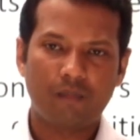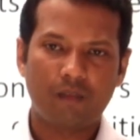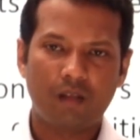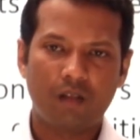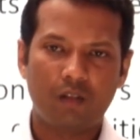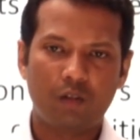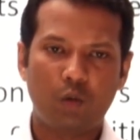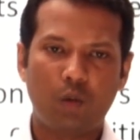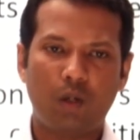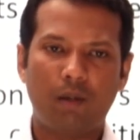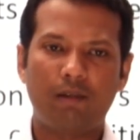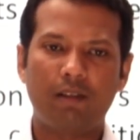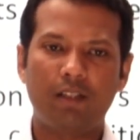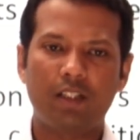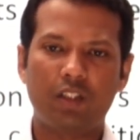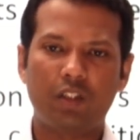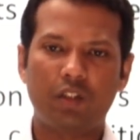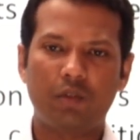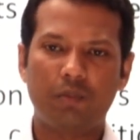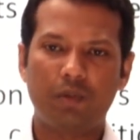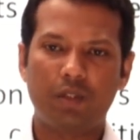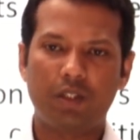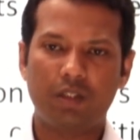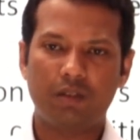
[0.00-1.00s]
through our
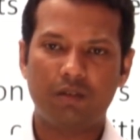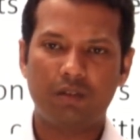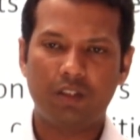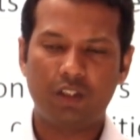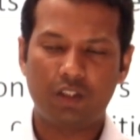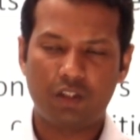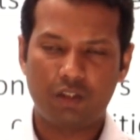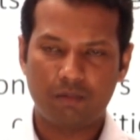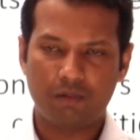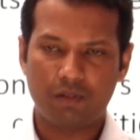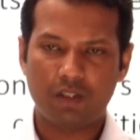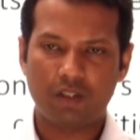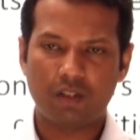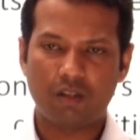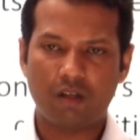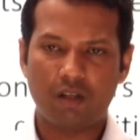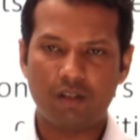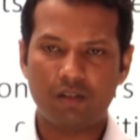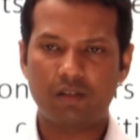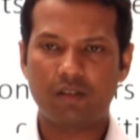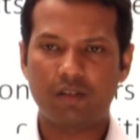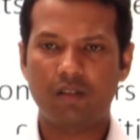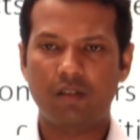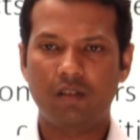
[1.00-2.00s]
distribution
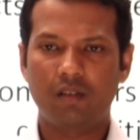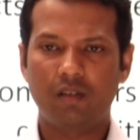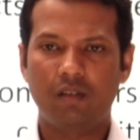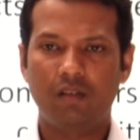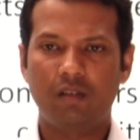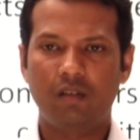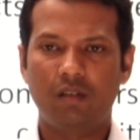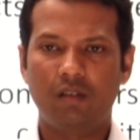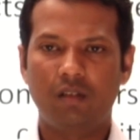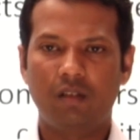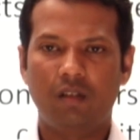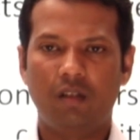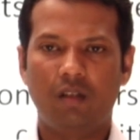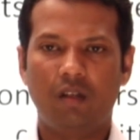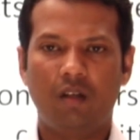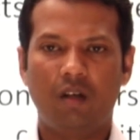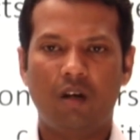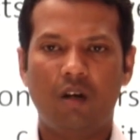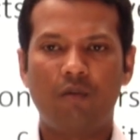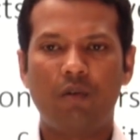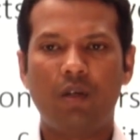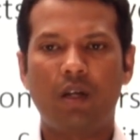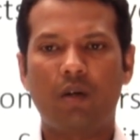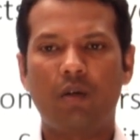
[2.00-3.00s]
cost,
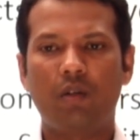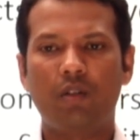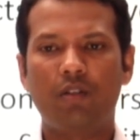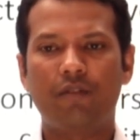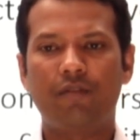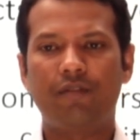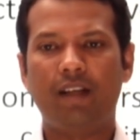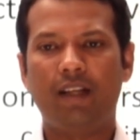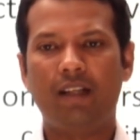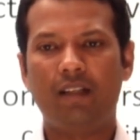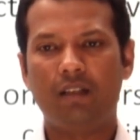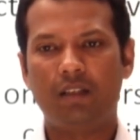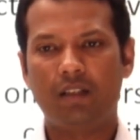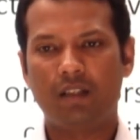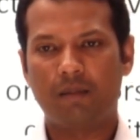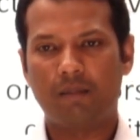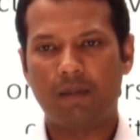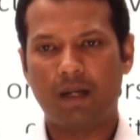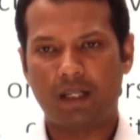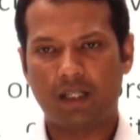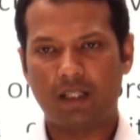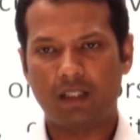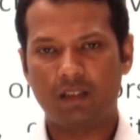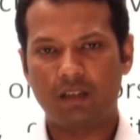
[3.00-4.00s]
or we are going to fail in the
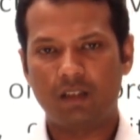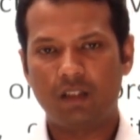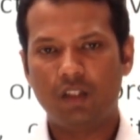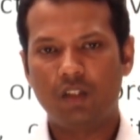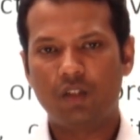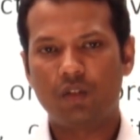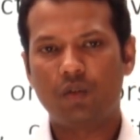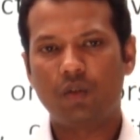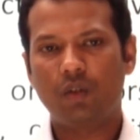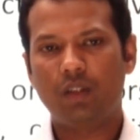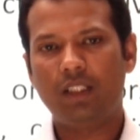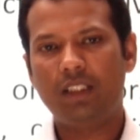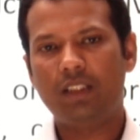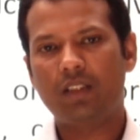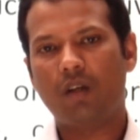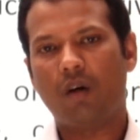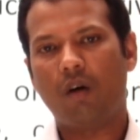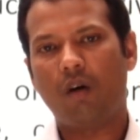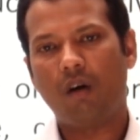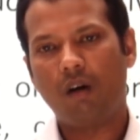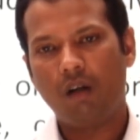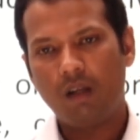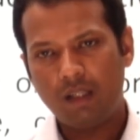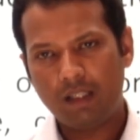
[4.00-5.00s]
market? So these
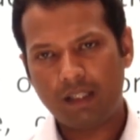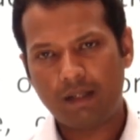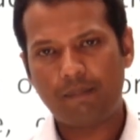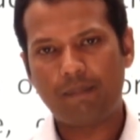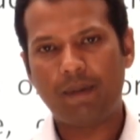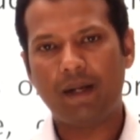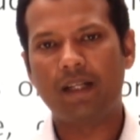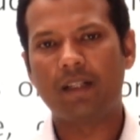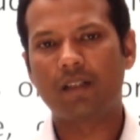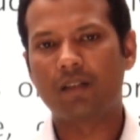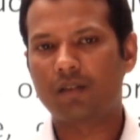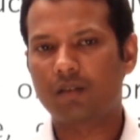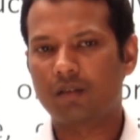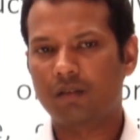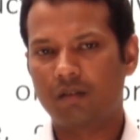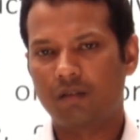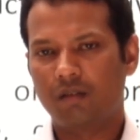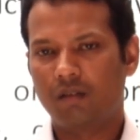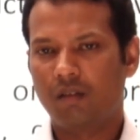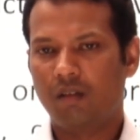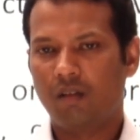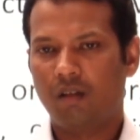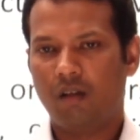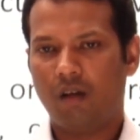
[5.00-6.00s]
all depends
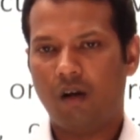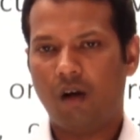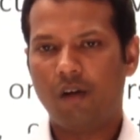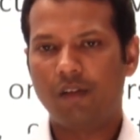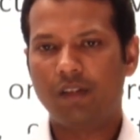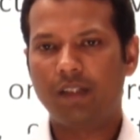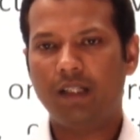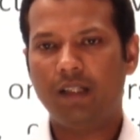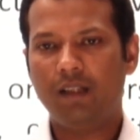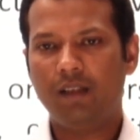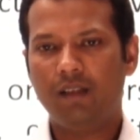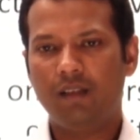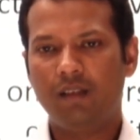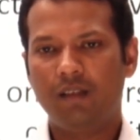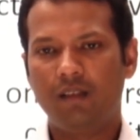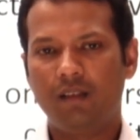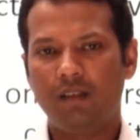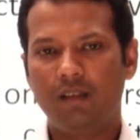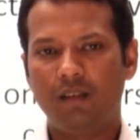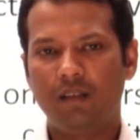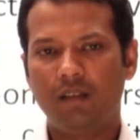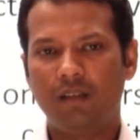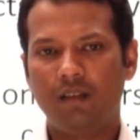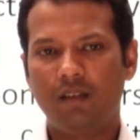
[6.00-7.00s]
on the
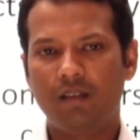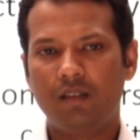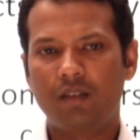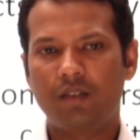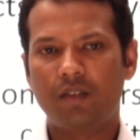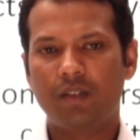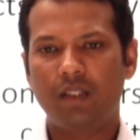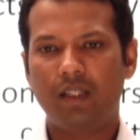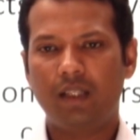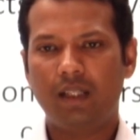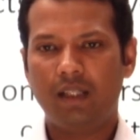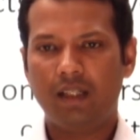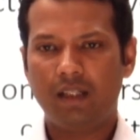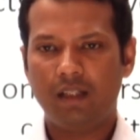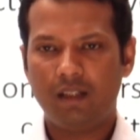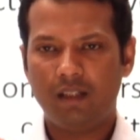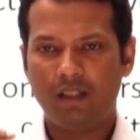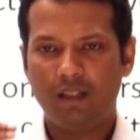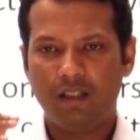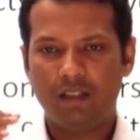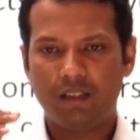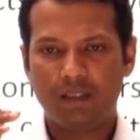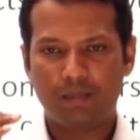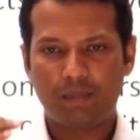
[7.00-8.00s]

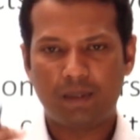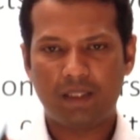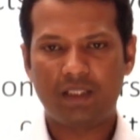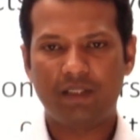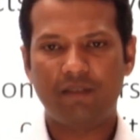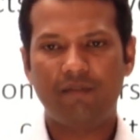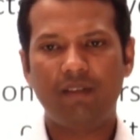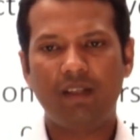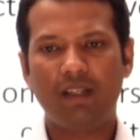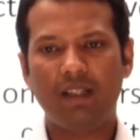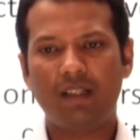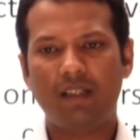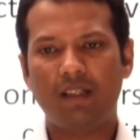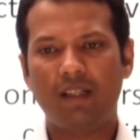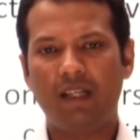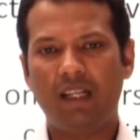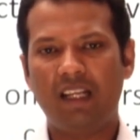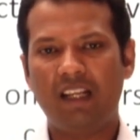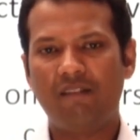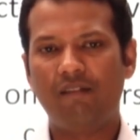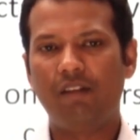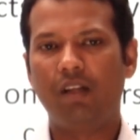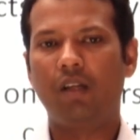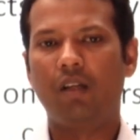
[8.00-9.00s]
specific
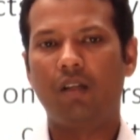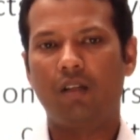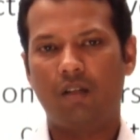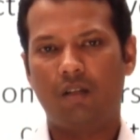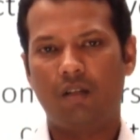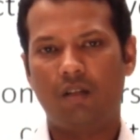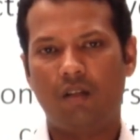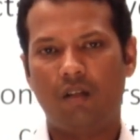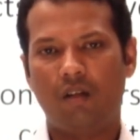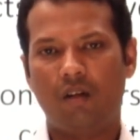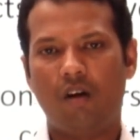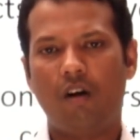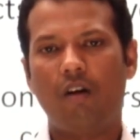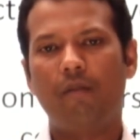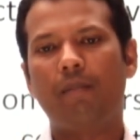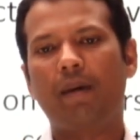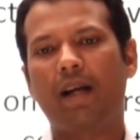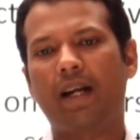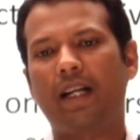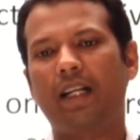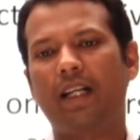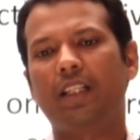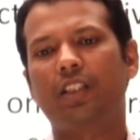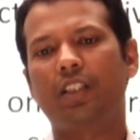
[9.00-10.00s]
level of
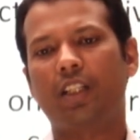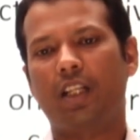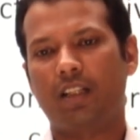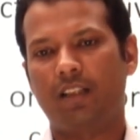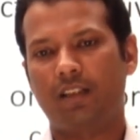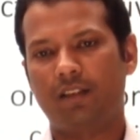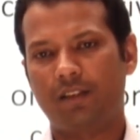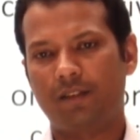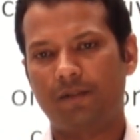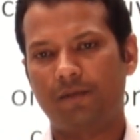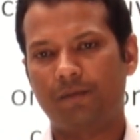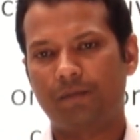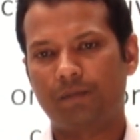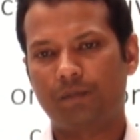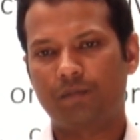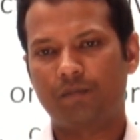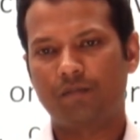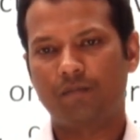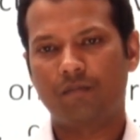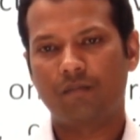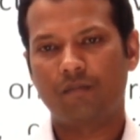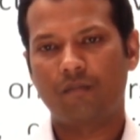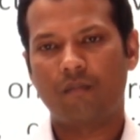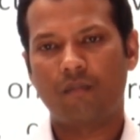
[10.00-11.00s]
marketing channels.
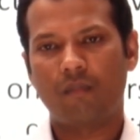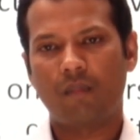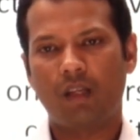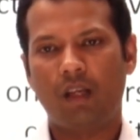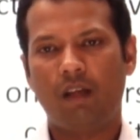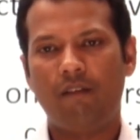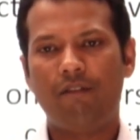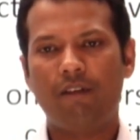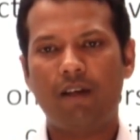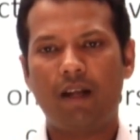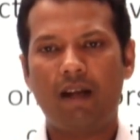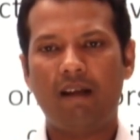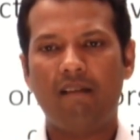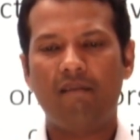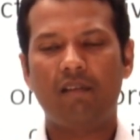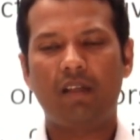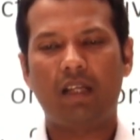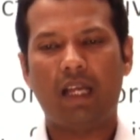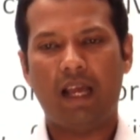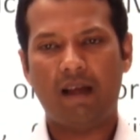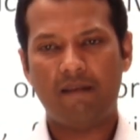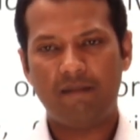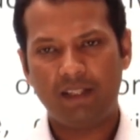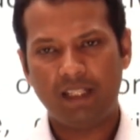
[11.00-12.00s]
If you are
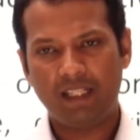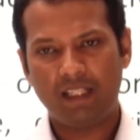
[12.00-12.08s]
having a